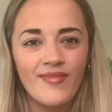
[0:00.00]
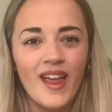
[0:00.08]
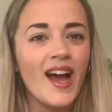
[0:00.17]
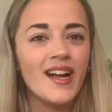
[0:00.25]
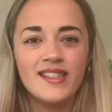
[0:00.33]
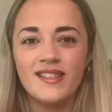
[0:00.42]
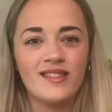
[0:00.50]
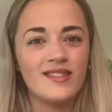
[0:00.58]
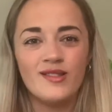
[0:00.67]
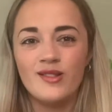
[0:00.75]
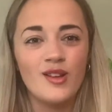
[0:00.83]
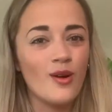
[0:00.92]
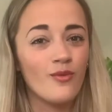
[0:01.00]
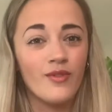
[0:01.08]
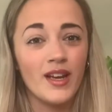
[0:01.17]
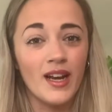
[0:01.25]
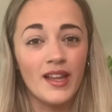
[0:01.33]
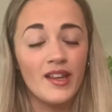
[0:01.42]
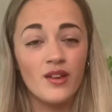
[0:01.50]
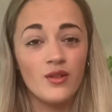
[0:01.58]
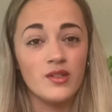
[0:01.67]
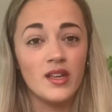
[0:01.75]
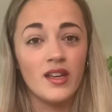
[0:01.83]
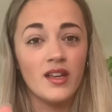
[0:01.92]
I don't really
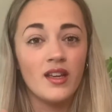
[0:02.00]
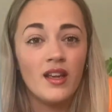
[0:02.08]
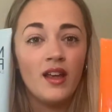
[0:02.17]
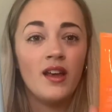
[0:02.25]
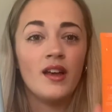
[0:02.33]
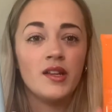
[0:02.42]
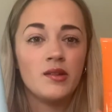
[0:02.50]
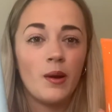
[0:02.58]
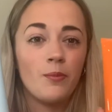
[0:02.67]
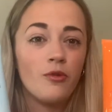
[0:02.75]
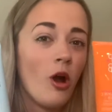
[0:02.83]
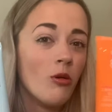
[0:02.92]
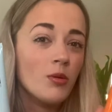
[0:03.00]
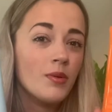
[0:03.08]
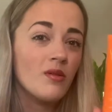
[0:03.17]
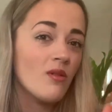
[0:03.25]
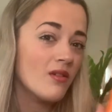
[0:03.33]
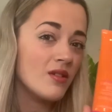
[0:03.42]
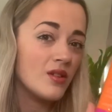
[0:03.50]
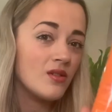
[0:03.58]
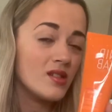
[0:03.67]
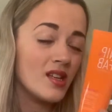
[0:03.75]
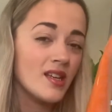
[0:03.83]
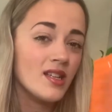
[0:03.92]
use it, so I probably won't
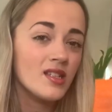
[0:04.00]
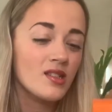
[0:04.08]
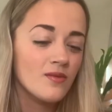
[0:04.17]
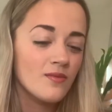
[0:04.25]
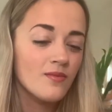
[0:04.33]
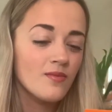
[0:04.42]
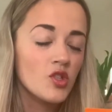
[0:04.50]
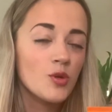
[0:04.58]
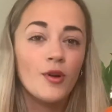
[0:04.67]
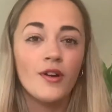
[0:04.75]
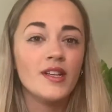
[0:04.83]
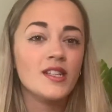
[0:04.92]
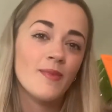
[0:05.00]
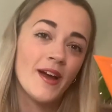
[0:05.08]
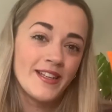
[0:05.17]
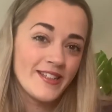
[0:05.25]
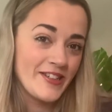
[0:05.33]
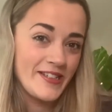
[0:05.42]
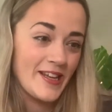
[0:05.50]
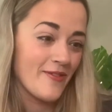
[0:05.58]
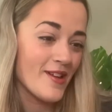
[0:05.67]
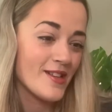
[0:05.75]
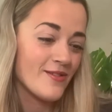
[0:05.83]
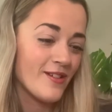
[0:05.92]
use this. To be honest, I might just give
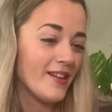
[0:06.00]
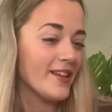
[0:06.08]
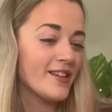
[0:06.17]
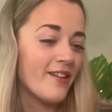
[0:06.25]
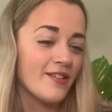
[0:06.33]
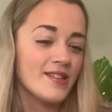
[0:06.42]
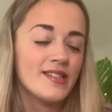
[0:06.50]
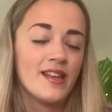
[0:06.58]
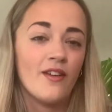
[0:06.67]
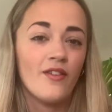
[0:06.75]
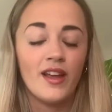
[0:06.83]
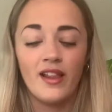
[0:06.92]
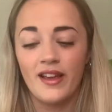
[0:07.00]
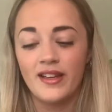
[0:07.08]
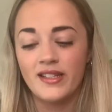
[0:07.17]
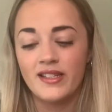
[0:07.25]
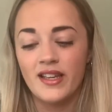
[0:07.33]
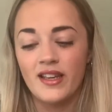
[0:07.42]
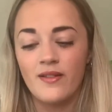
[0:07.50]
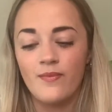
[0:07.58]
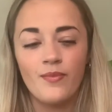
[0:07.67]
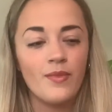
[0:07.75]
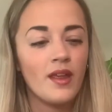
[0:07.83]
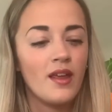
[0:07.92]
it to Orlando and see if he likes it.
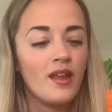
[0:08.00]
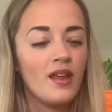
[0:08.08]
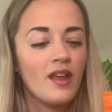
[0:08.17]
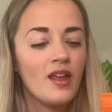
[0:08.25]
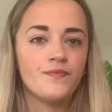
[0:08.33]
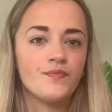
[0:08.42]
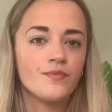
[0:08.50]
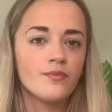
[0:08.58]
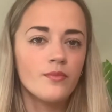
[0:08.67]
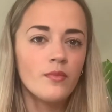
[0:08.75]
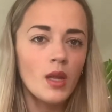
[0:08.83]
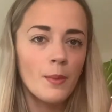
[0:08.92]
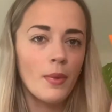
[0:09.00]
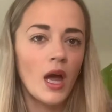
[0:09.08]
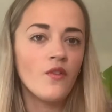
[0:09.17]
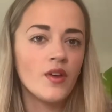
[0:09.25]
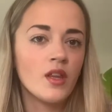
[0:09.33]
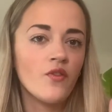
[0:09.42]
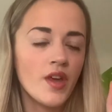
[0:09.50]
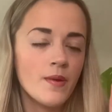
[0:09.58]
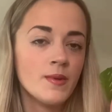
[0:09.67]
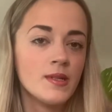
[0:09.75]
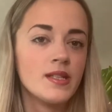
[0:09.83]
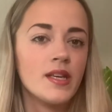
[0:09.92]
But I think the
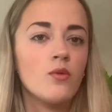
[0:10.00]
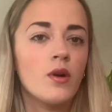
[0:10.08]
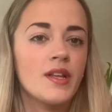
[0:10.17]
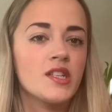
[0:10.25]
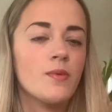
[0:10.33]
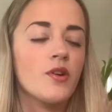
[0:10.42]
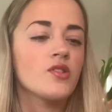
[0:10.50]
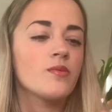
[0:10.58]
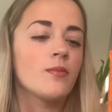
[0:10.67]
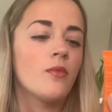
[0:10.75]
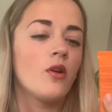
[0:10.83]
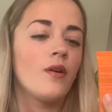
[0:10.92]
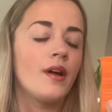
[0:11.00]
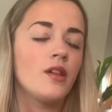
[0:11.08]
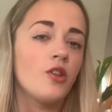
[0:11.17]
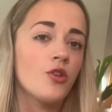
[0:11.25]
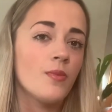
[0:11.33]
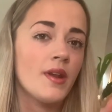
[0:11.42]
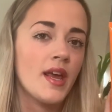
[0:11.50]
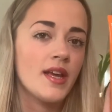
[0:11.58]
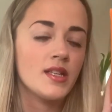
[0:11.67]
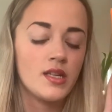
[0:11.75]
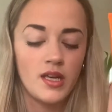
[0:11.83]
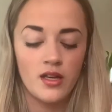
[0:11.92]
vitamin C one is supposed to be more
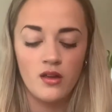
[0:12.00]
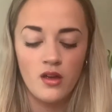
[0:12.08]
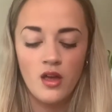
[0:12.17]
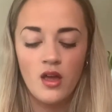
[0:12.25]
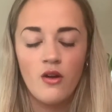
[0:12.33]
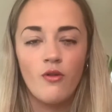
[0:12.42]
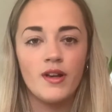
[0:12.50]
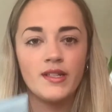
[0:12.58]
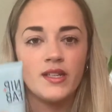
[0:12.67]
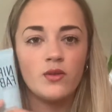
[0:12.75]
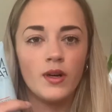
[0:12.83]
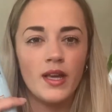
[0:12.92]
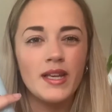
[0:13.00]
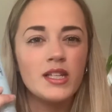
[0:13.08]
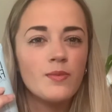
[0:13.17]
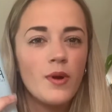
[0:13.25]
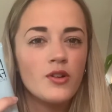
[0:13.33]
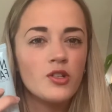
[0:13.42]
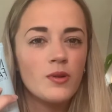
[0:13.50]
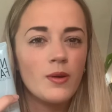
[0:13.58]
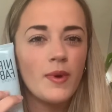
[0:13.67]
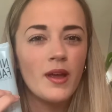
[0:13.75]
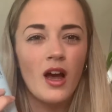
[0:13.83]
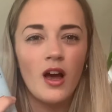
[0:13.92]
illuminating, whereas this one is supposed to be a
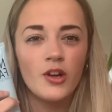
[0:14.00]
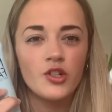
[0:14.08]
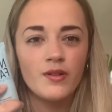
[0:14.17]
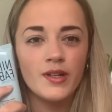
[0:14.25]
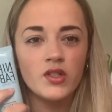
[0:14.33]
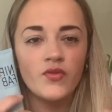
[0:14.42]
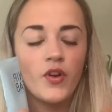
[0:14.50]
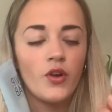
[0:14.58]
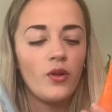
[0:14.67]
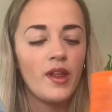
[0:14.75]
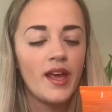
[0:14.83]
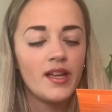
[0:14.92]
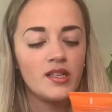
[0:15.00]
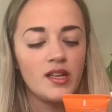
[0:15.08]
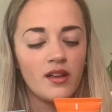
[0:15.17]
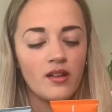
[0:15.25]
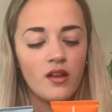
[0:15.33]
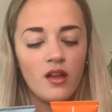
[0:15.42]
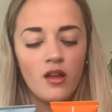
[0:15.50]
bit harsher and exfoliating.